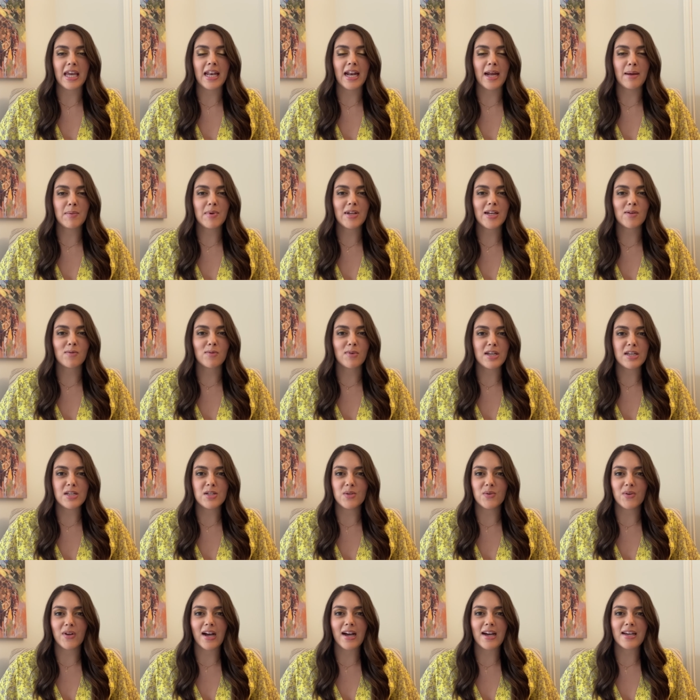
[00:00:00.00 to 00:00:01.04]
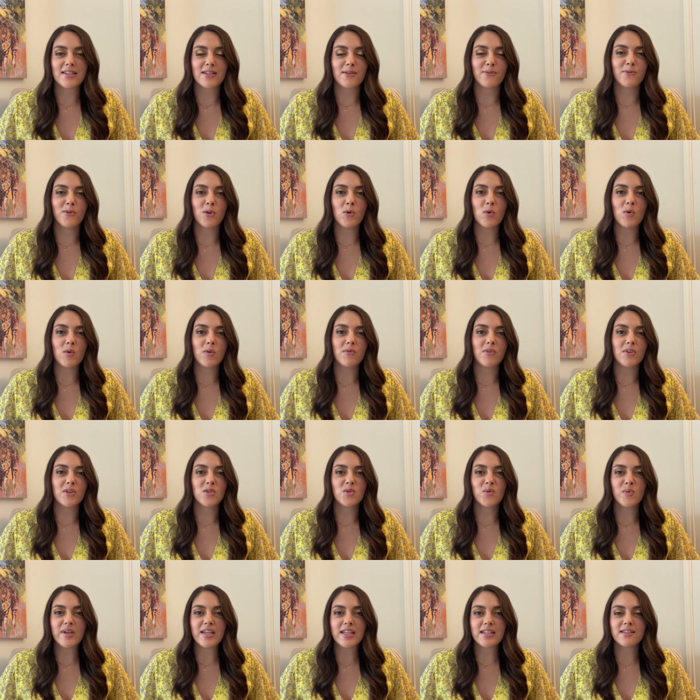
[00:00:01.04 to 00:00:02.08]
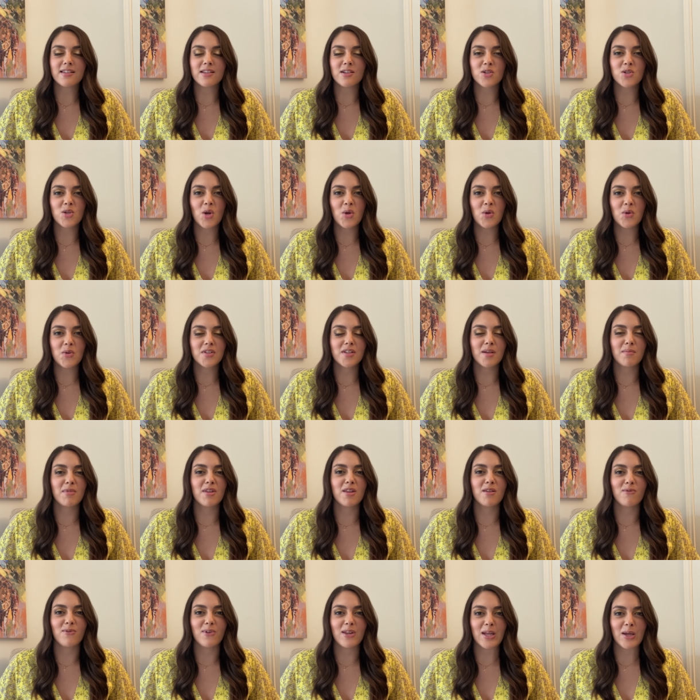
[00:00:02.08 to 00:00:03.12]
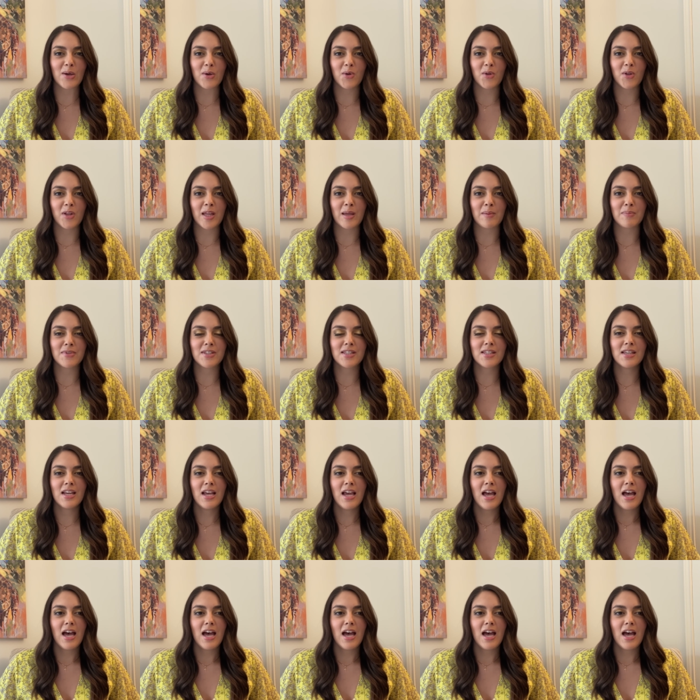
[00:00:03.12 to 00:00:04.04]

And I'm going to read you guys a few of the tweets and show you some of the video clips